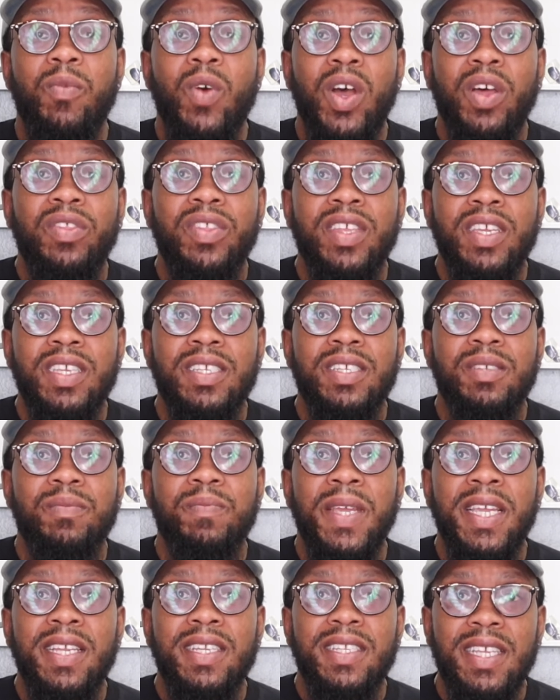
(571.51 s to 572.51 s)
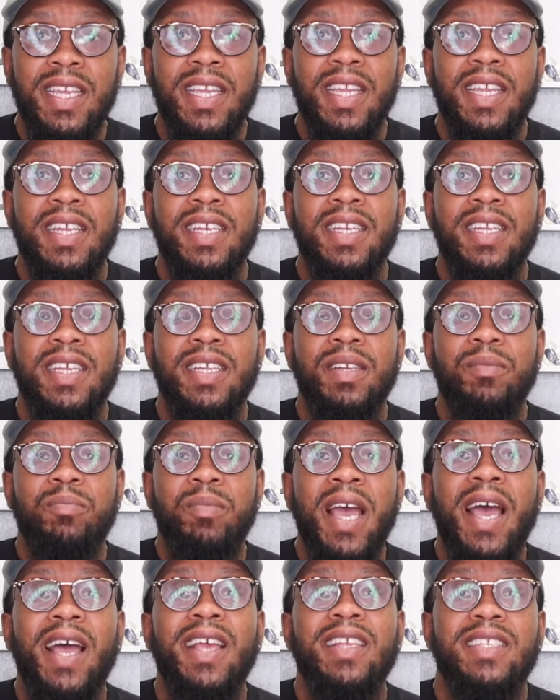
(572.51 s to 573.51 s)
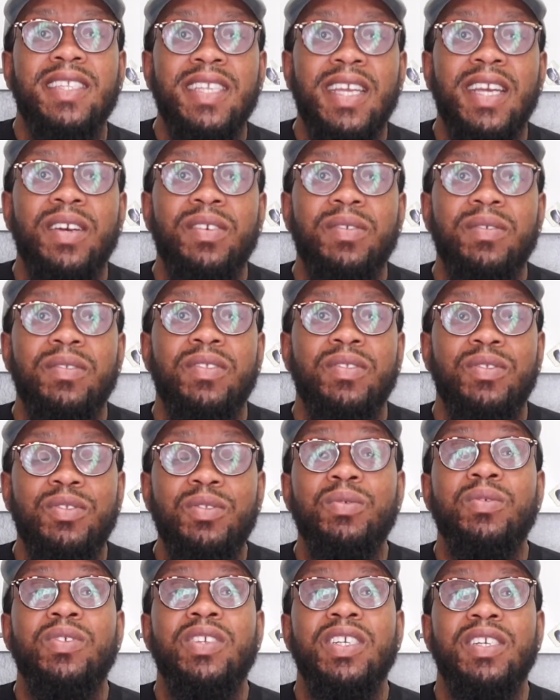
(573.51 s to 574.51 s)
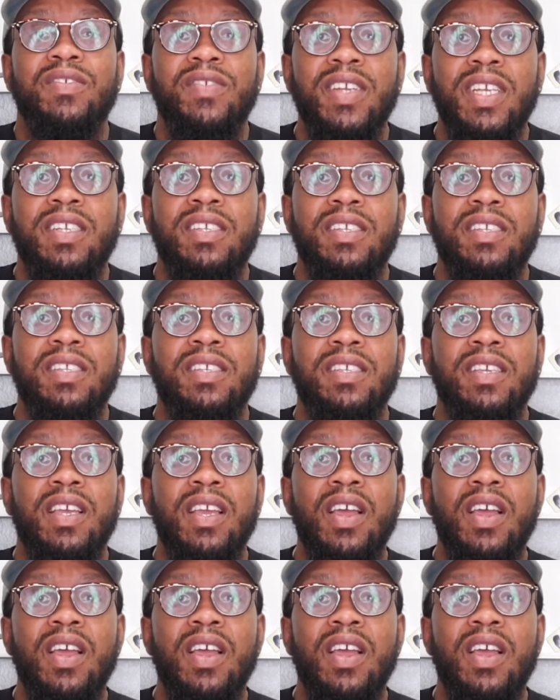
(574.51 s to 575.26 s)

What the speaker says: wealth is maintained and passed down through generations.